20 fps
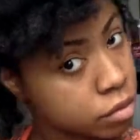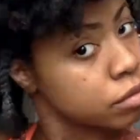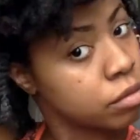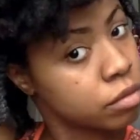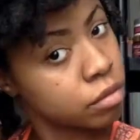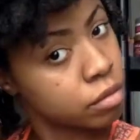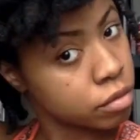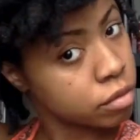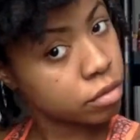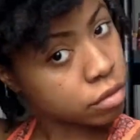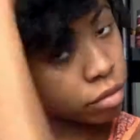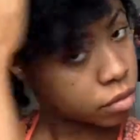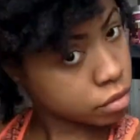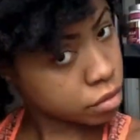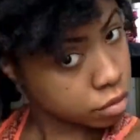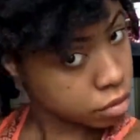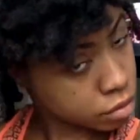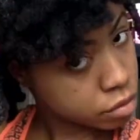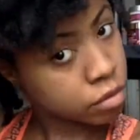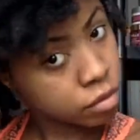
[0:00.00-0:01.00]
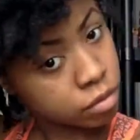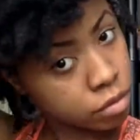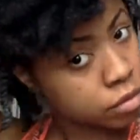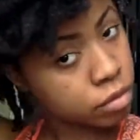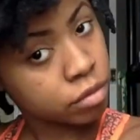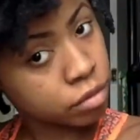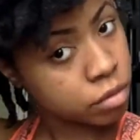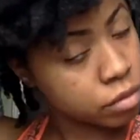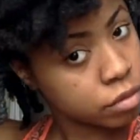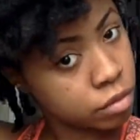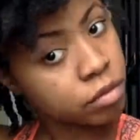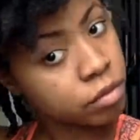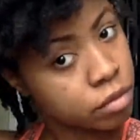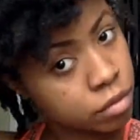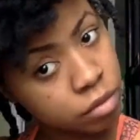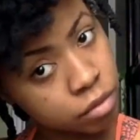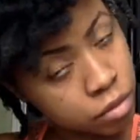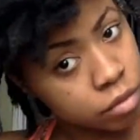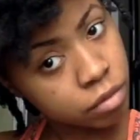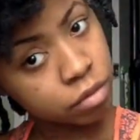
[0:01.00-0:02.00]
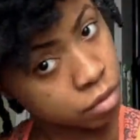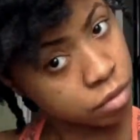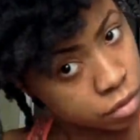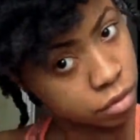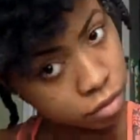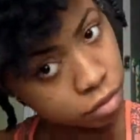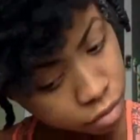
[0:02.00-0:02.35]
And I showed you guys a few